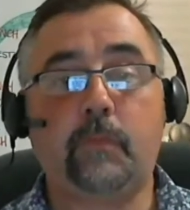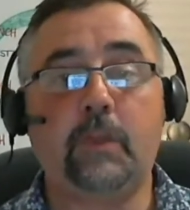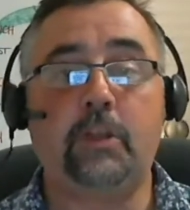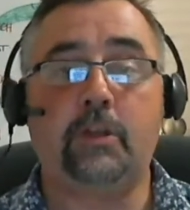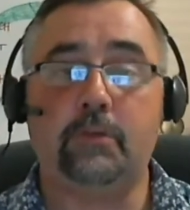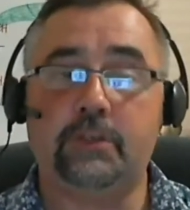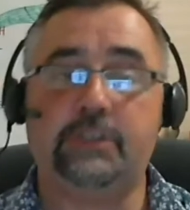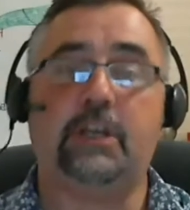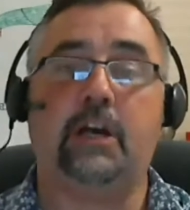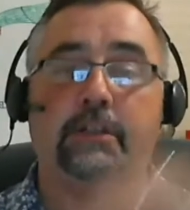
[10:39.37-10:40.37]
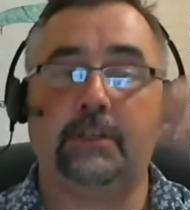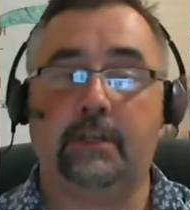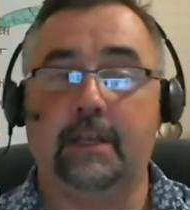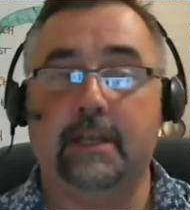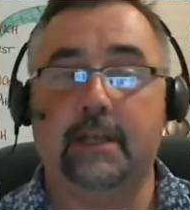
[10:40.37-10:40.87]
you start
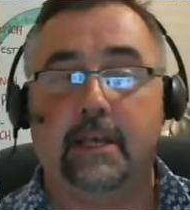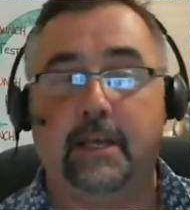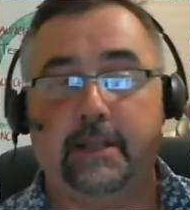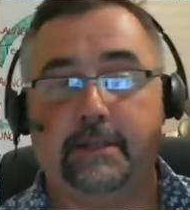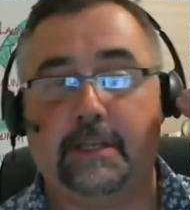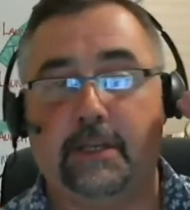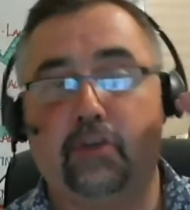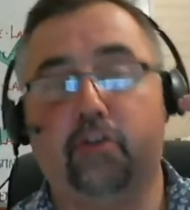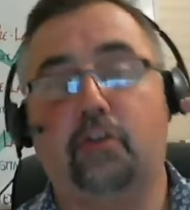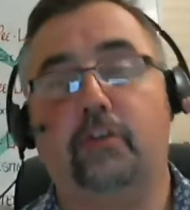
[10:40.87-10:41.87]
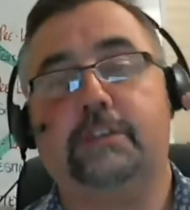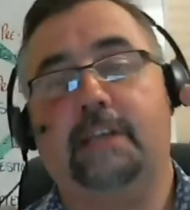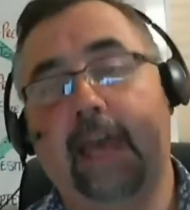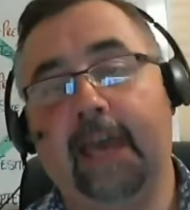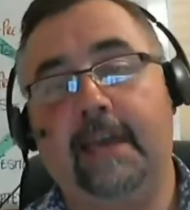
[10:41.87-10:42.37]
at course
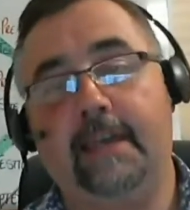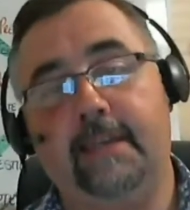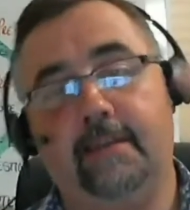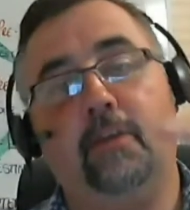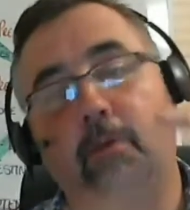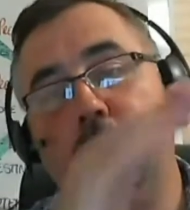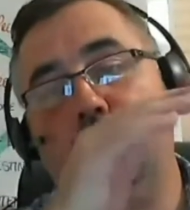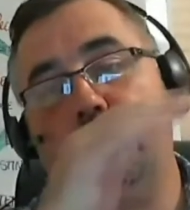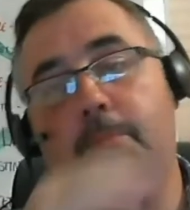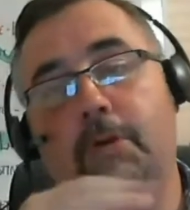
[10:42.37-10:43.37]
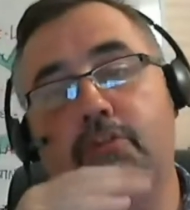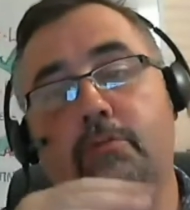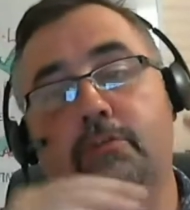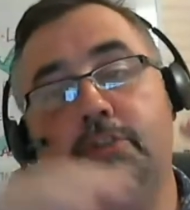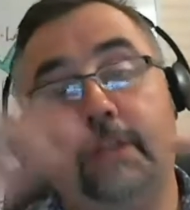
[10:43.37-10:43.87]
A, you work through the
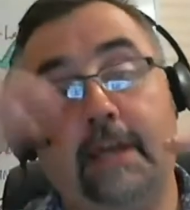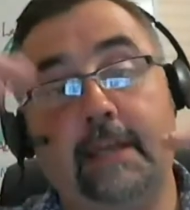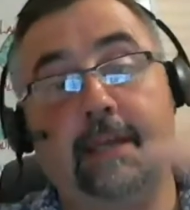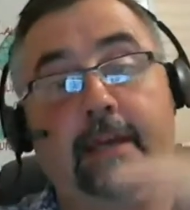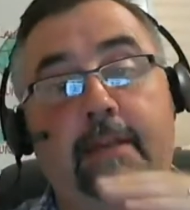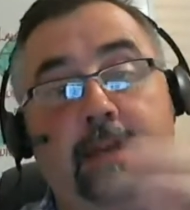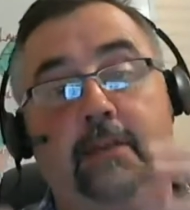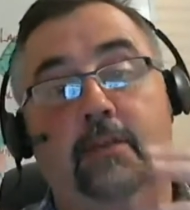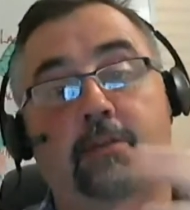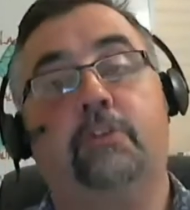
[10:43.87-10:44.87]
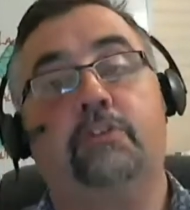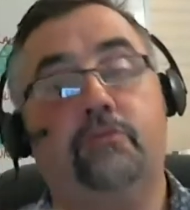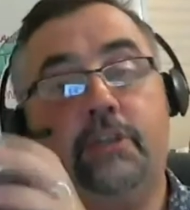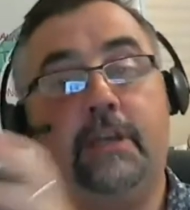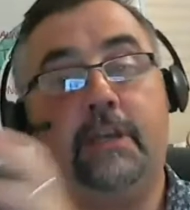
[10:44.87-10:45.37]
modules, you then get at the end of those
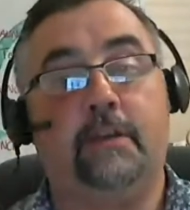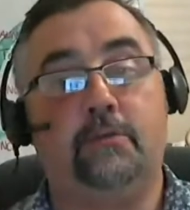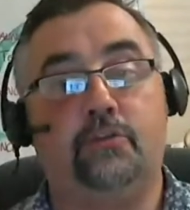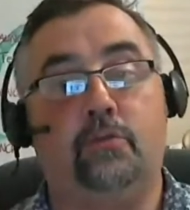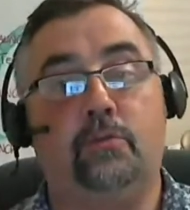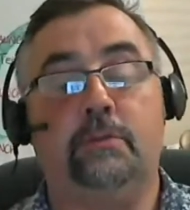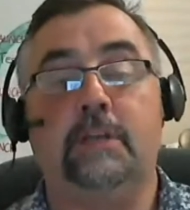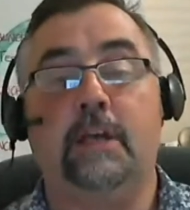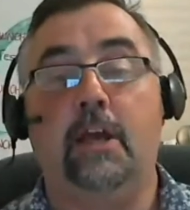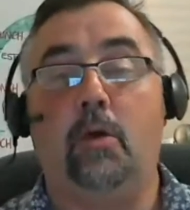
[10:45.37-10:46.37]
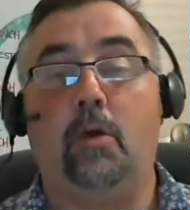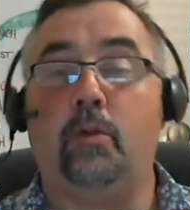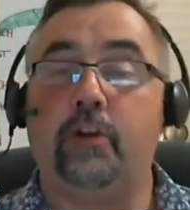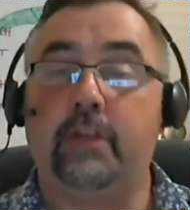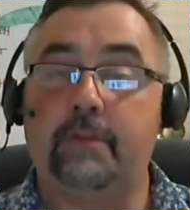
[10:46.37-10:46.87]
modules, you get those tools. Well,
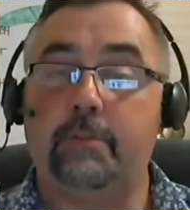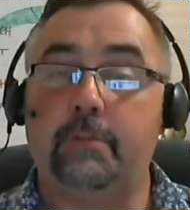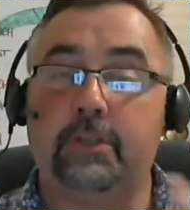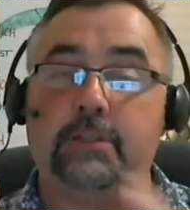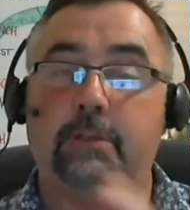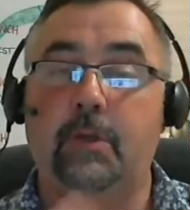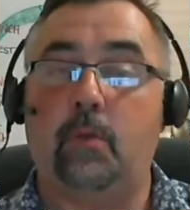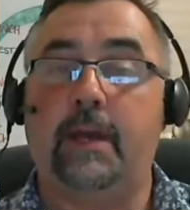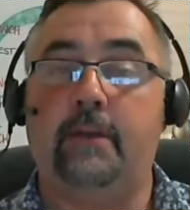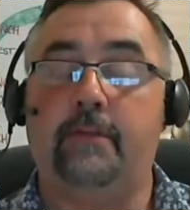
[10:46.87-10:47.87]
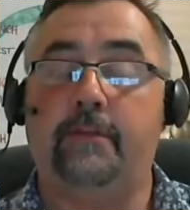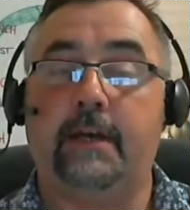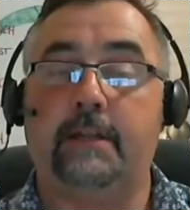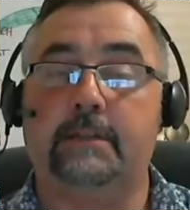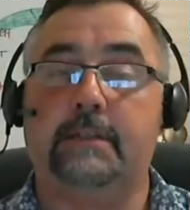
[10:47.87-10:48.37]
not everybody's going to be aware of
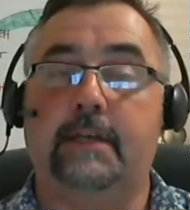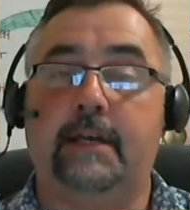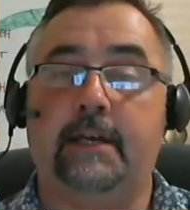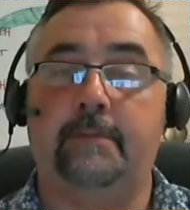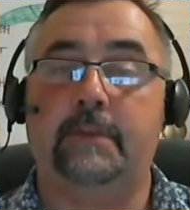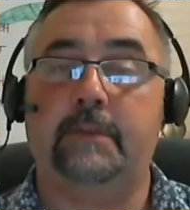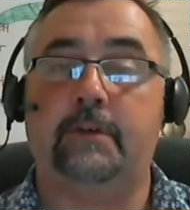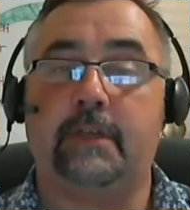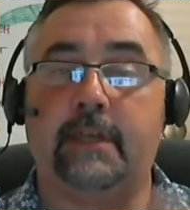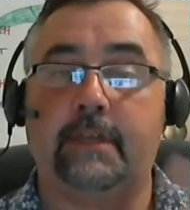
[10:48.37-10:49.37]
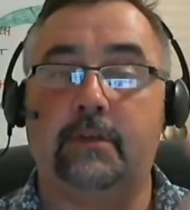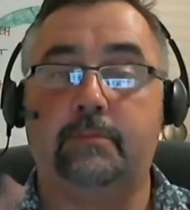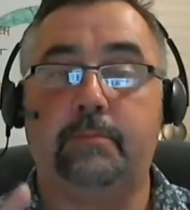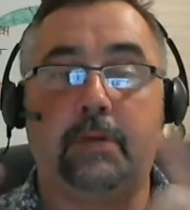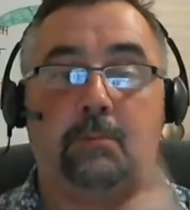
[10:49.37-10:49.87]
that, and so again, those
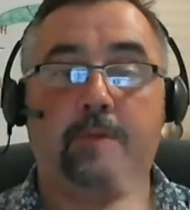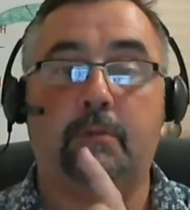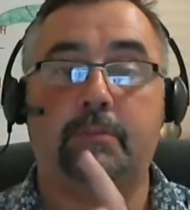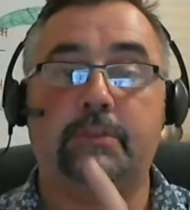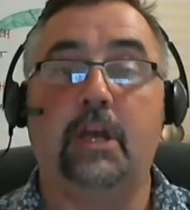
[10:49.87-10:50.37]
pop-ups